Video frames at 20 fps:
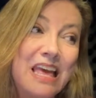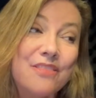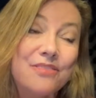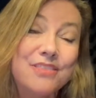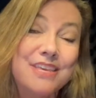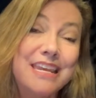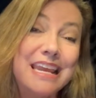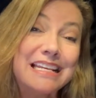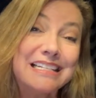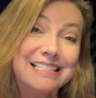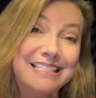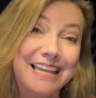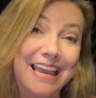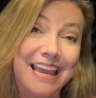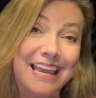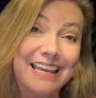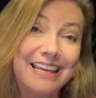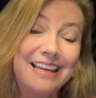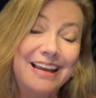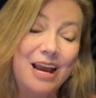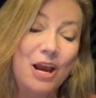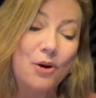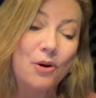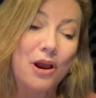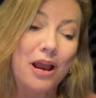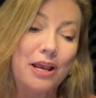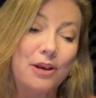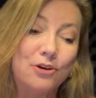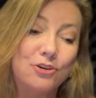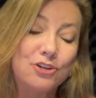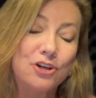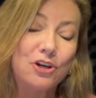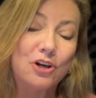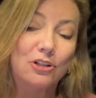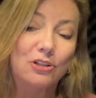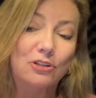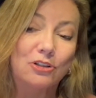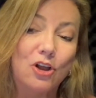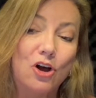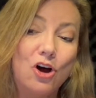the next day, I, I, took a
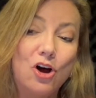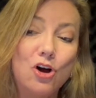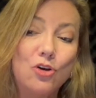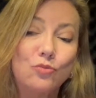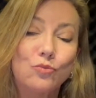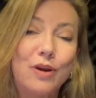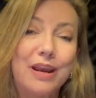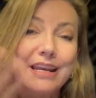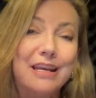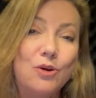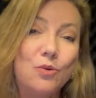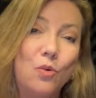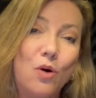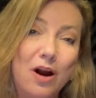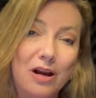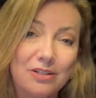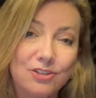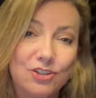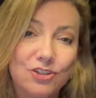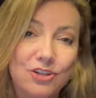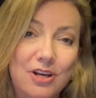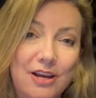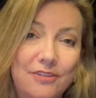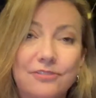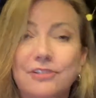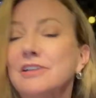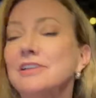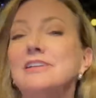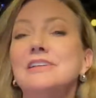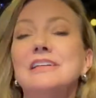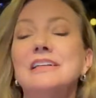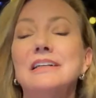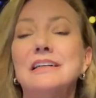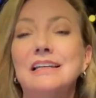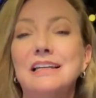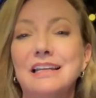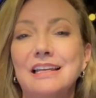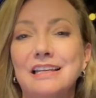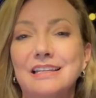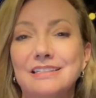long rainy walk to Jaffa
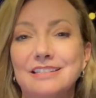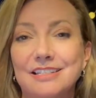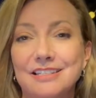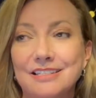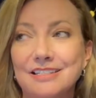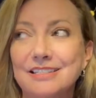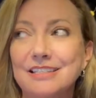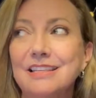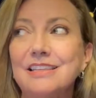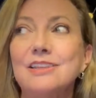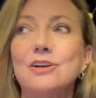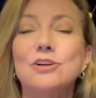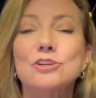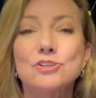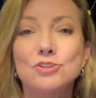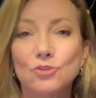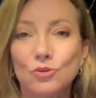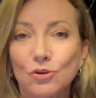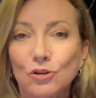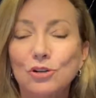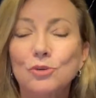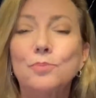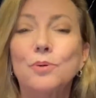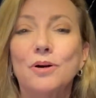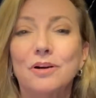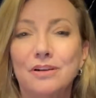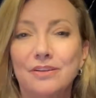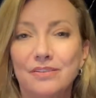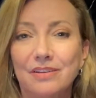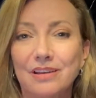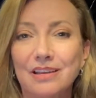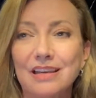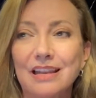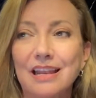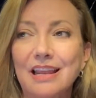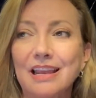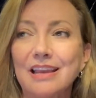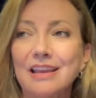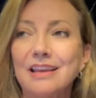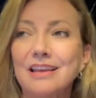and to see the historical part of it.
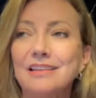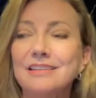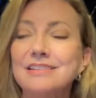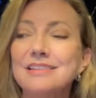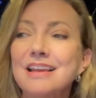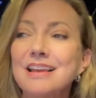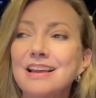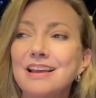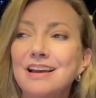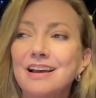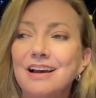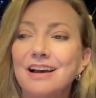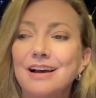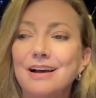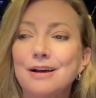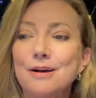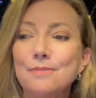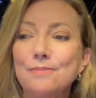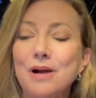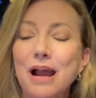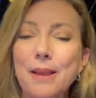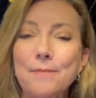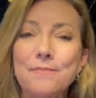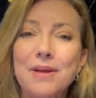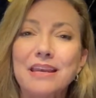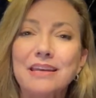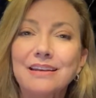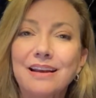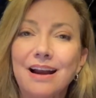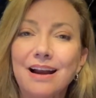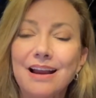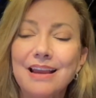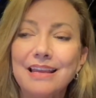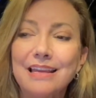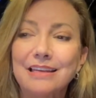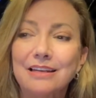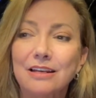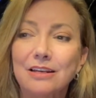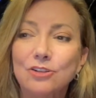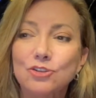And um, I met a guy
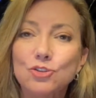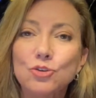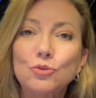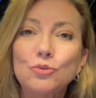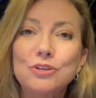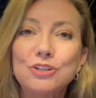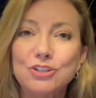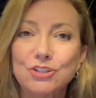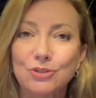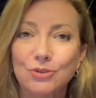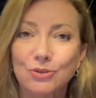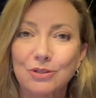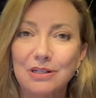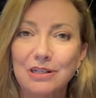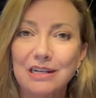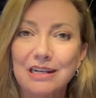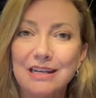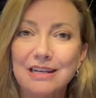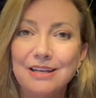in a jewelry store